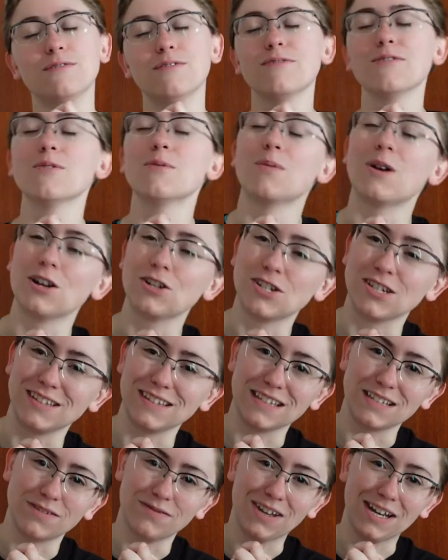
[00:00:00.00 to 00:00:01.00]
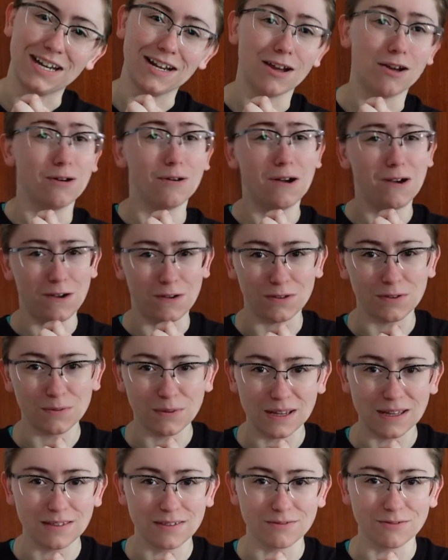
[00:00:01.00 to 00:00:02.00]
for watching this video all the
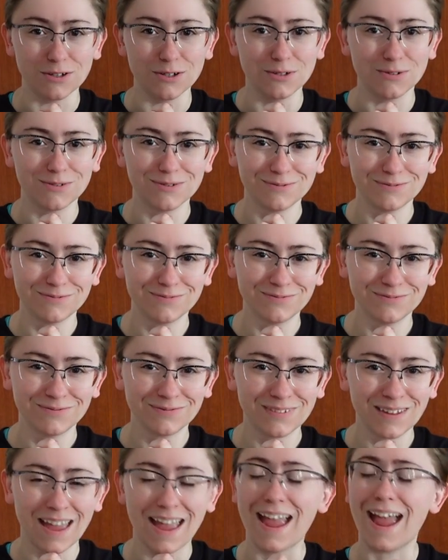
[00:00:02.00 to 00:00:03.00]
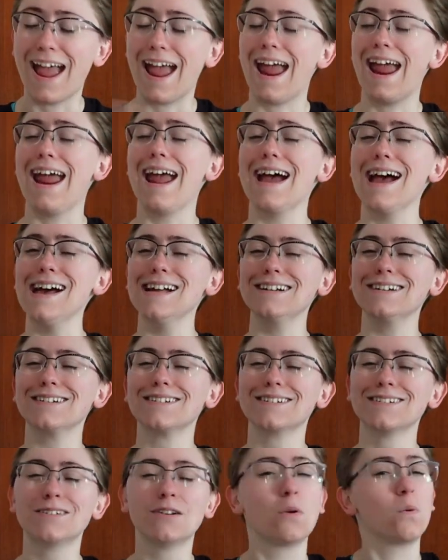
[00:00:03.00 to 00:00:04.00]
way through. And
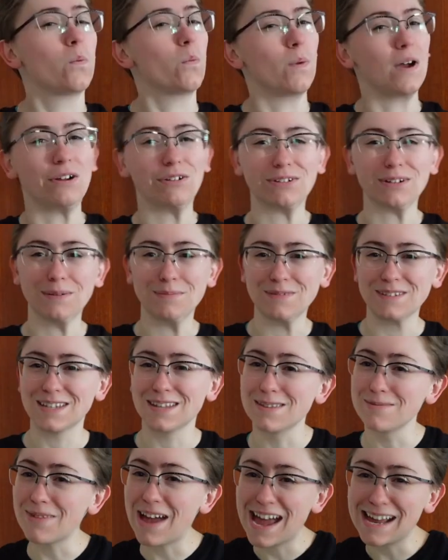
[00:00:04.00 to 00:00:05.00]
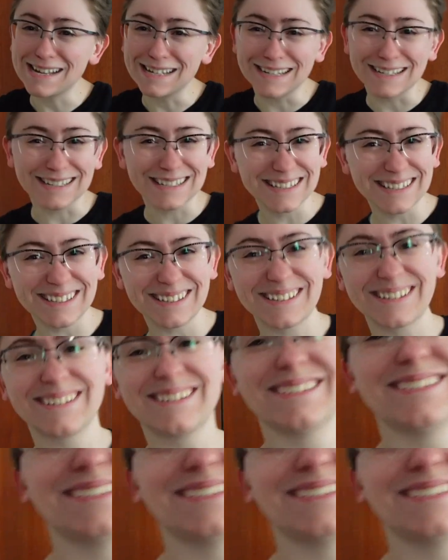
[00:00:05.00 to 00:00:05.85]
welcome to the madness!